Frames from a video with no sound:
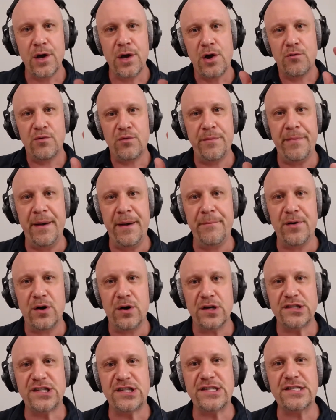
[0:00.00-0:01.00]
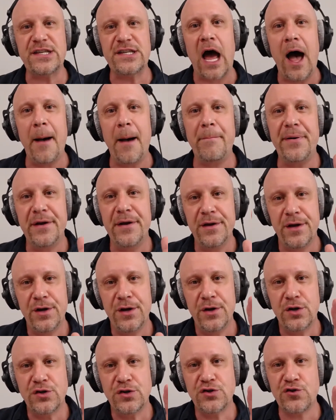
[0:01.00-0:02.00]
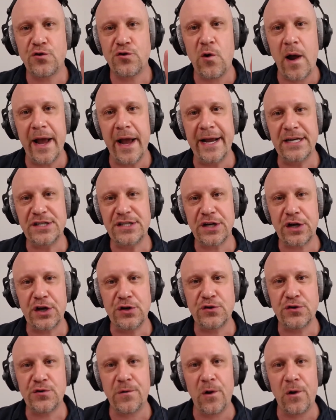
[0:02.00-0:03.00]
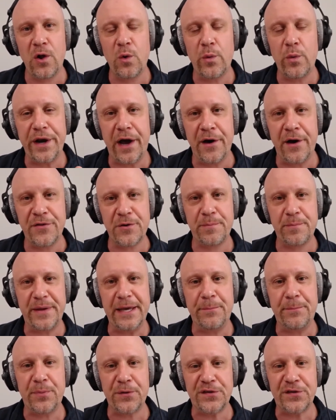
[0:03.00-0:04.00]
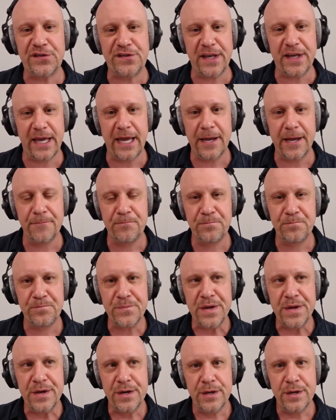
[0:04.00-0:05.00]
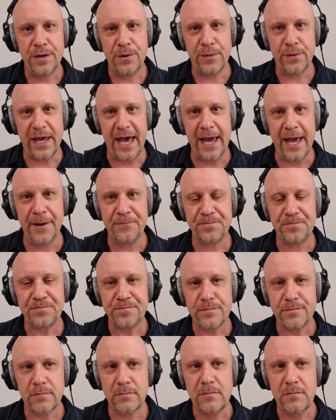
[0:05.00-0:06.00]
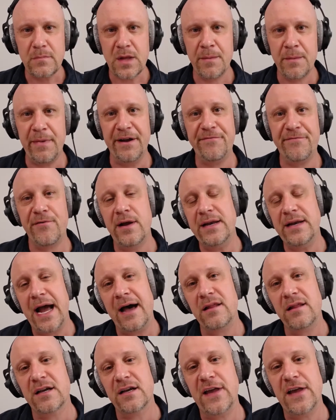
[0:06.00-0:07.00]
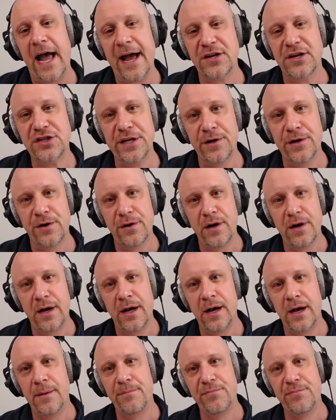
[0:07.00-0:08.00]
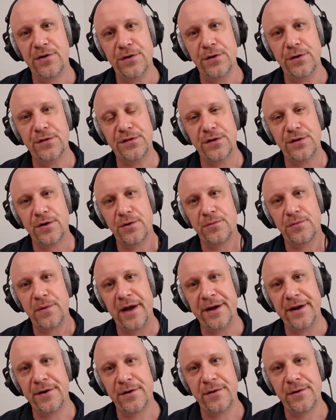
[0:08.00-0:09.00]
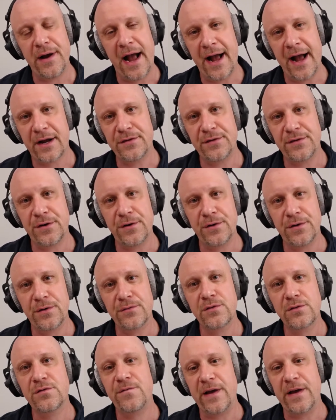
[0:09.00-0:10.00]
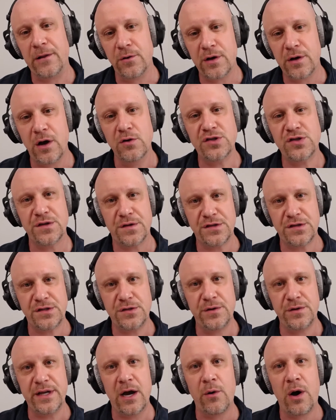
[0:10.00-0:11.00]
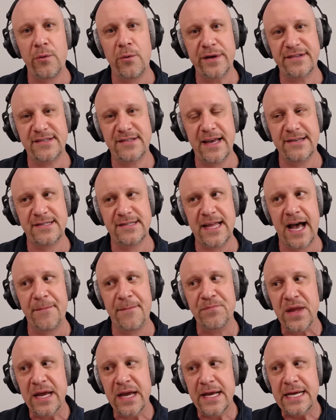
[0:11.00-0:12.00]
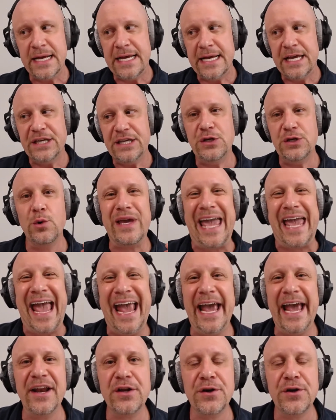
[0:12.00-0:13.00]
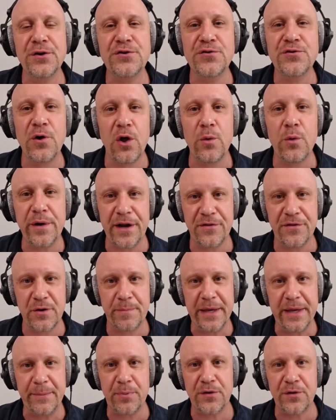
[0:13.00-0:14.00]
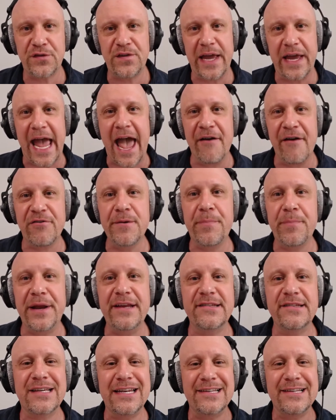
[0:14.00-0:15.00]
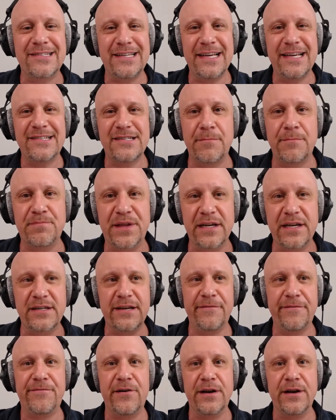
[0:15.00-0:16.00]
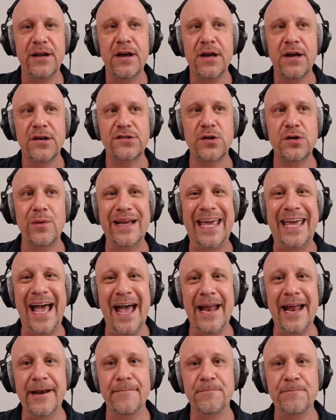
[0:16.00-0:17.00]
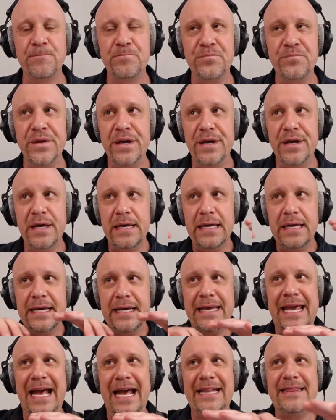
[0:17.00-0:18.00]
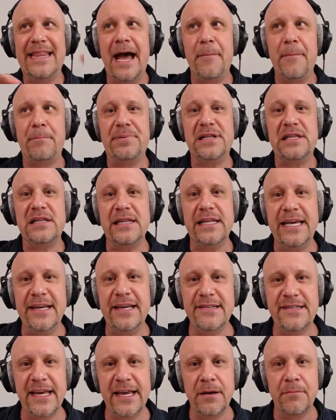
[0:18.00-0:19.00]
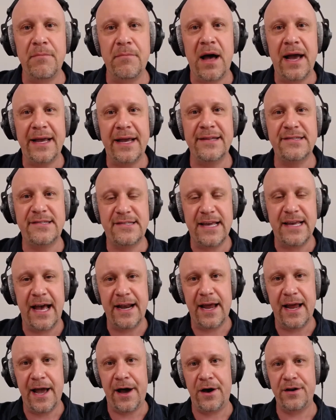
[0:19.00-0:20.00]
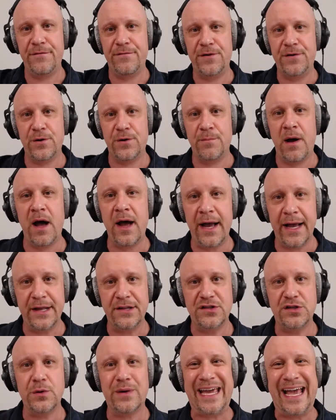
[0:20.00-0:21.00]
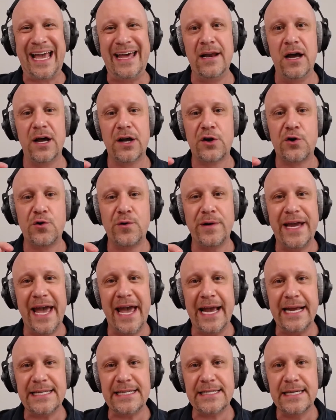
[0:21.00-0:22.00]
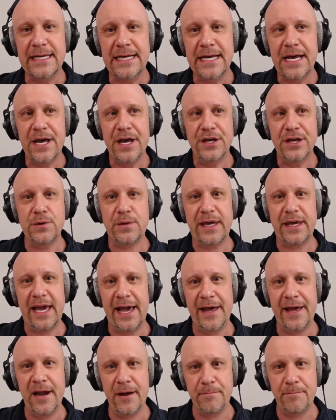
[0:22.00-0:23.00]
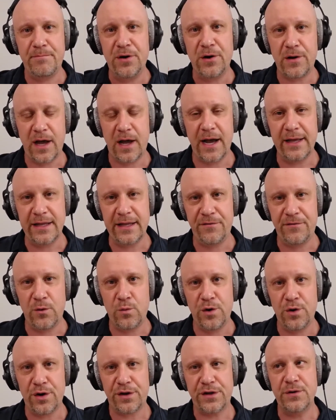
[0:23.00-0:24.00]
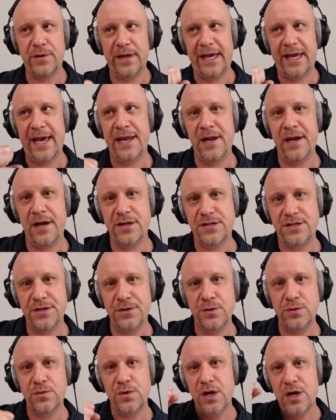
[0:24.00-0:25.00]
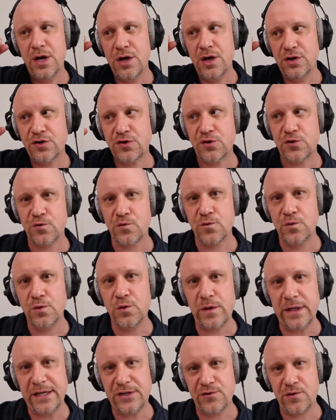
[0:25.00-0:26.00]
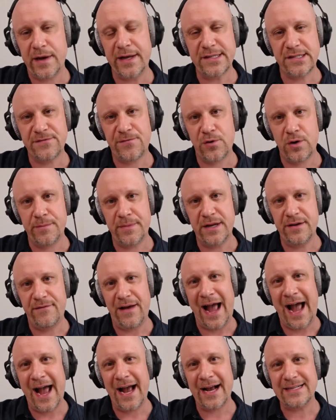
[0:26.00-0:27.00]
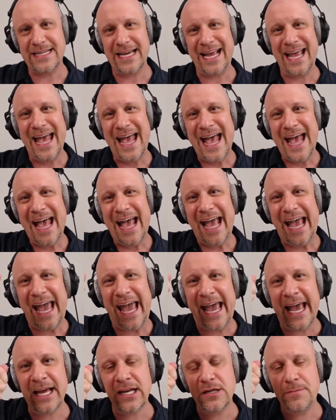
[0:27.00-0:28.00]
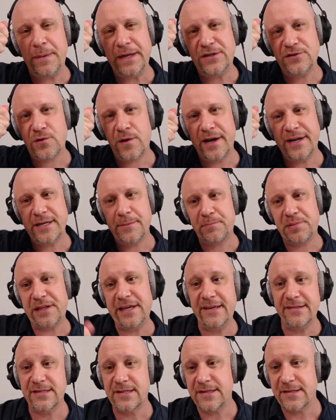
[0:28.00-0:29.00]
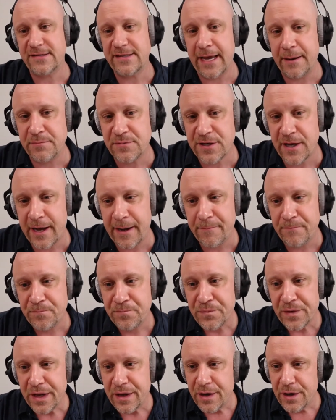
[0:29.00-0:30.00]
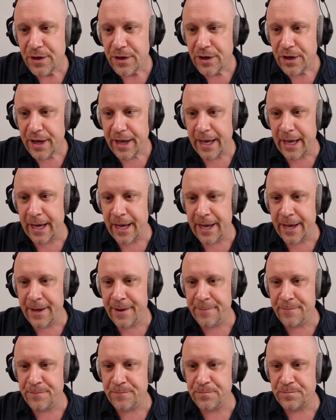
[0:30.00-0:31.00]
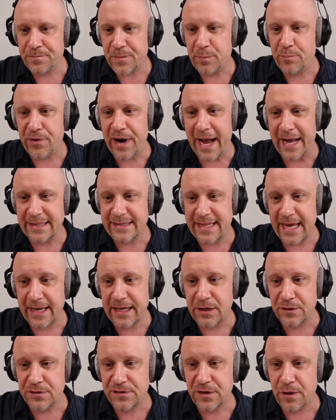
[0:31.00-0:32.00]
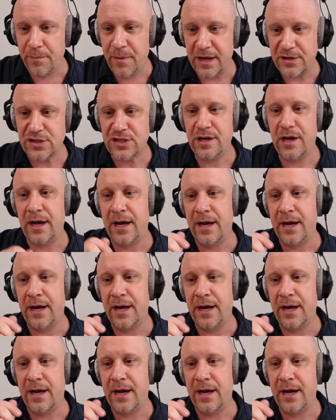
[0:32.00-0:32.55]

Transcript: Remember, stop trying to control what other people see, okay? My friend Alex Ashinger, producer, writer, actor, fellow coach at the studio, always says that you can't control what other people see. Everybody's going to see something different. So again, get that pleasing mindset out of your minds. You cannot create. You cannot book high-level work. You cannot do truly transformative acting and be trying to please at the same time. Brett, thank you so much.